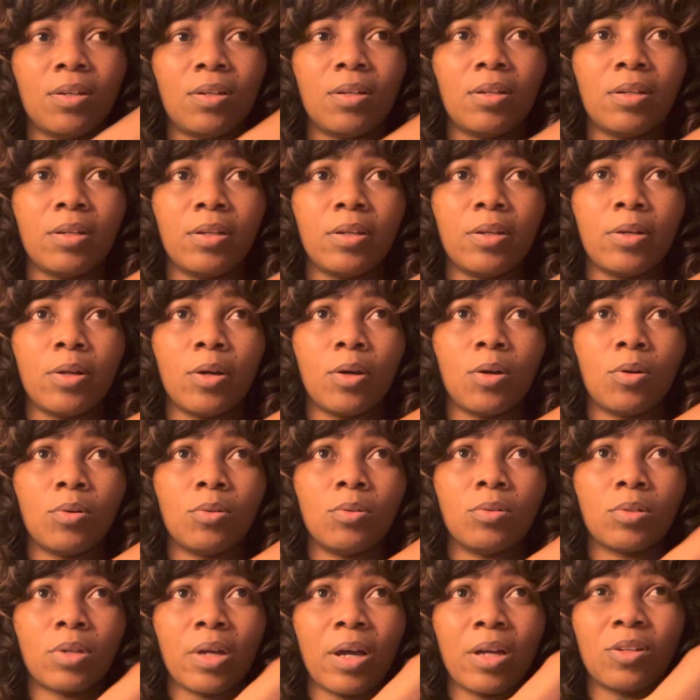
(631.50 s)
you
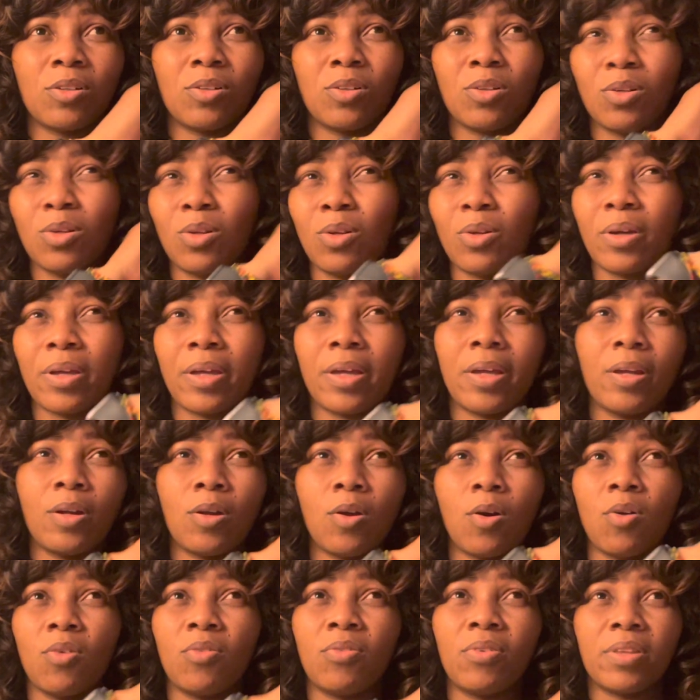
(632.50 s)
know, kind of
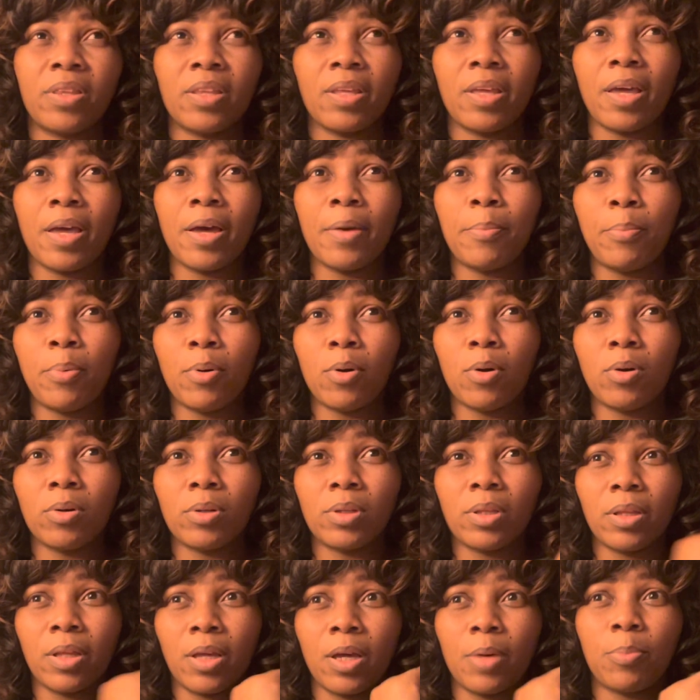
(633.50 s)
looking over the
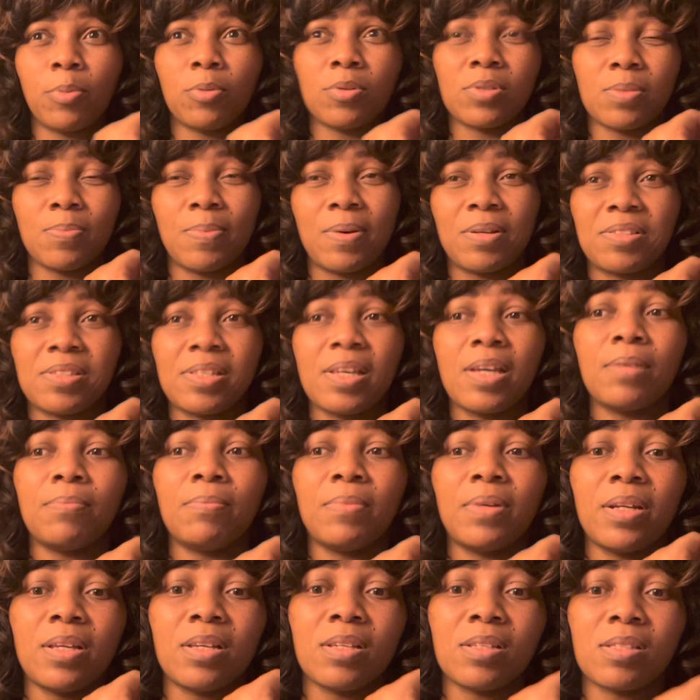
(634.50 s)
airport. The airport's about
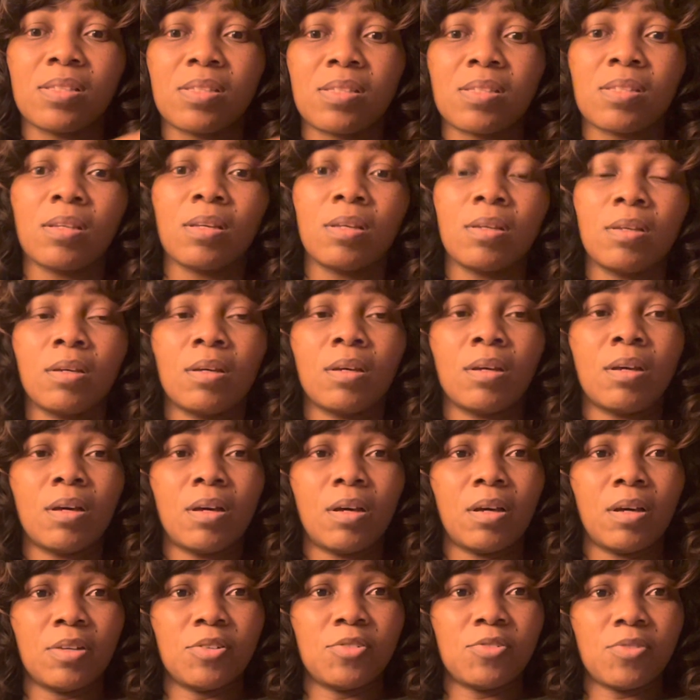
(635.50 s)
10 minutes
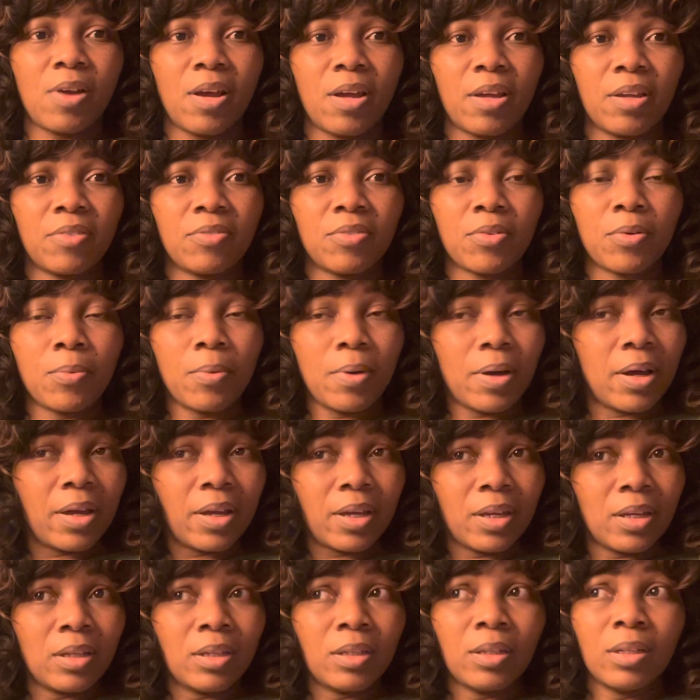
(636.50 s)
drive
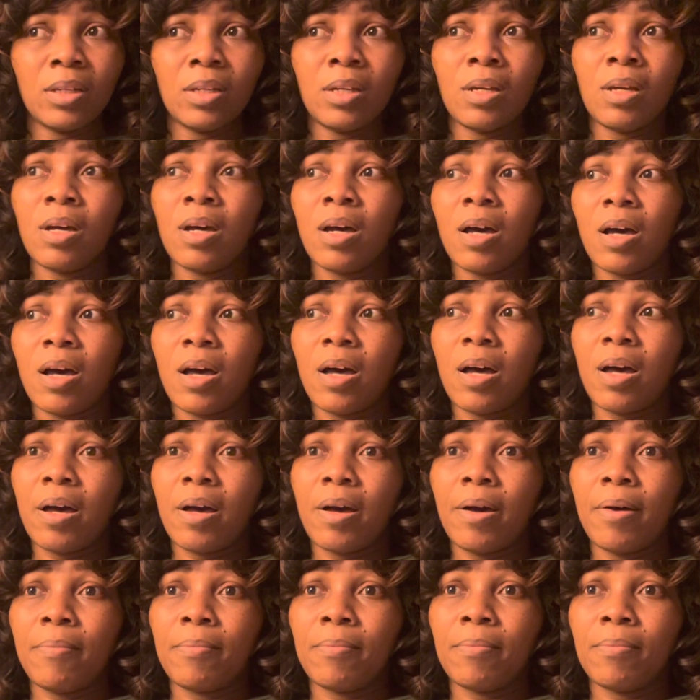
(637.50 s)
away.
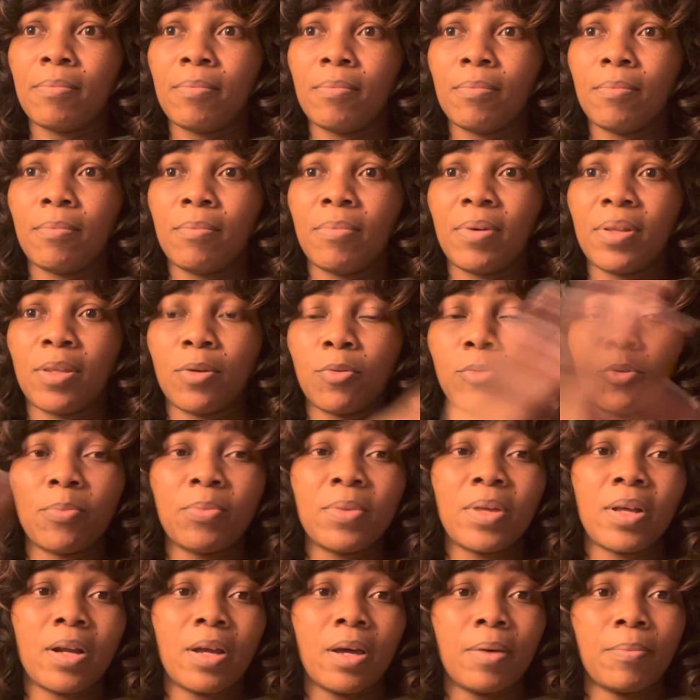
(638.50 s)
But the
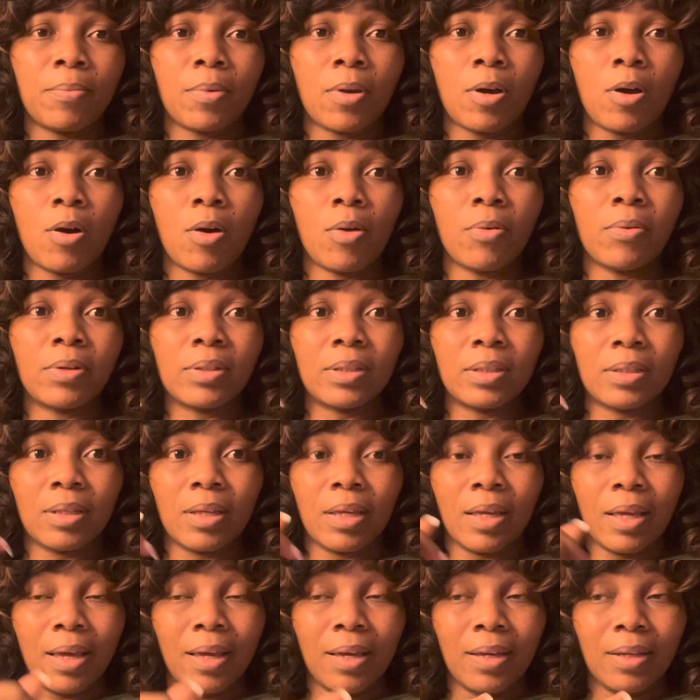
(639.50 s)
room that I'm
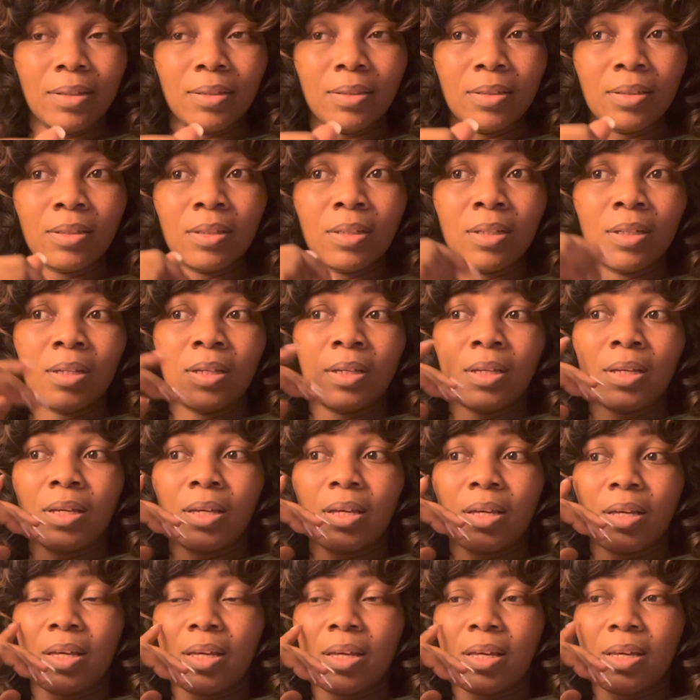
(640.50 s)
currently in
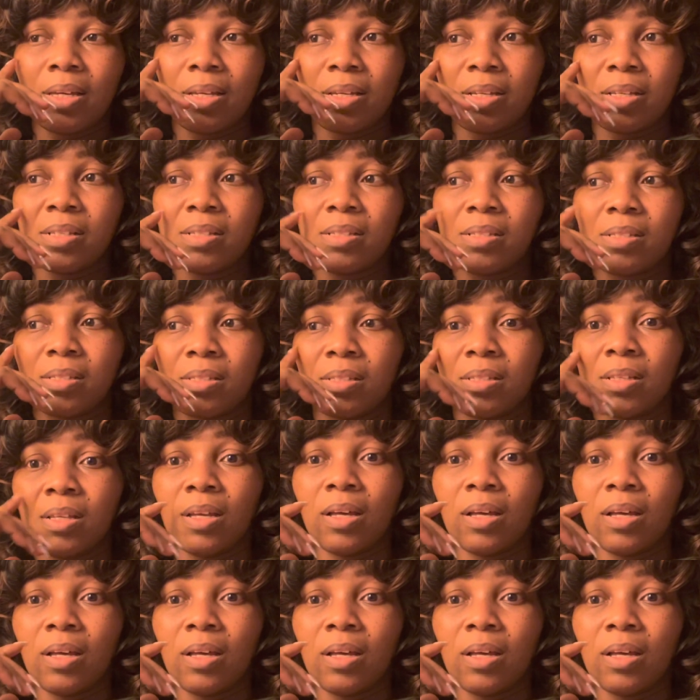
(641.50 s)
is